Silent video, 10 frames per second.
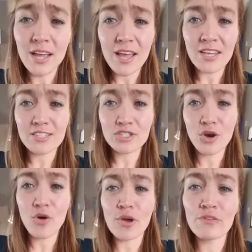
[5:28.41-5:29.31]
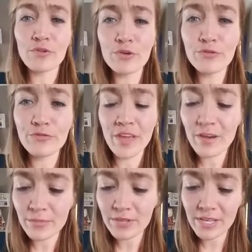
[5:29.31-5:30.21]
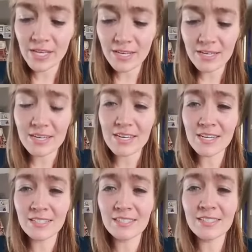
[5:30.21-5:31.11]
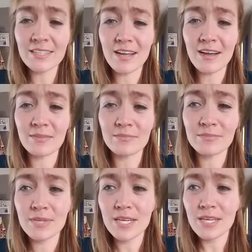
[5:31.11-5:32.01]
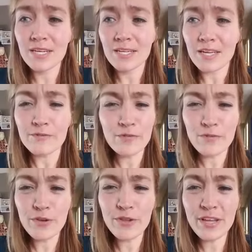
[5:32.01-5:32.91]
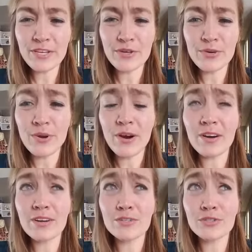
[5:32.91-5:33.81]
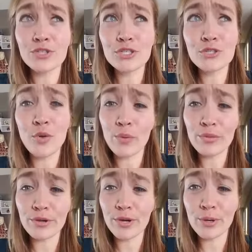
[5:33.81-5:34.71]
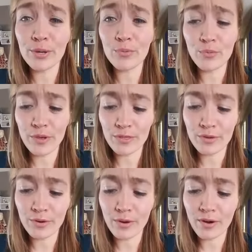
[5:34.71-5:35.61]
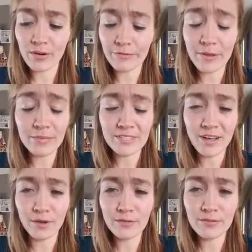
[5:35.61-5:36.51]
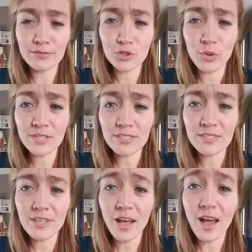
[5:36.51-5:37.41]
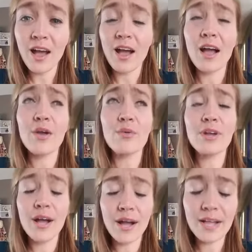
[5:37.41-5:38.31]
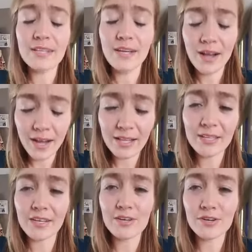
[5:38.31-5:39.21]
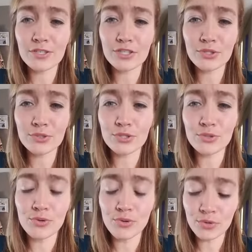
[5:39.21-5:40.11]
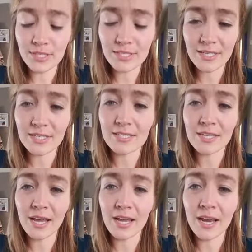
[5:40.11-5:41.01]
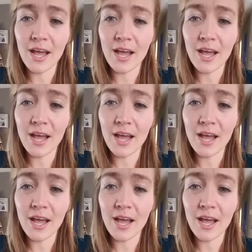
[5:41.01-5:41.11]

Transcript: And so if your family needs, if you feel like you are just going with the current with your family's health choices, I would highly, highly encourage you to listen in tonight.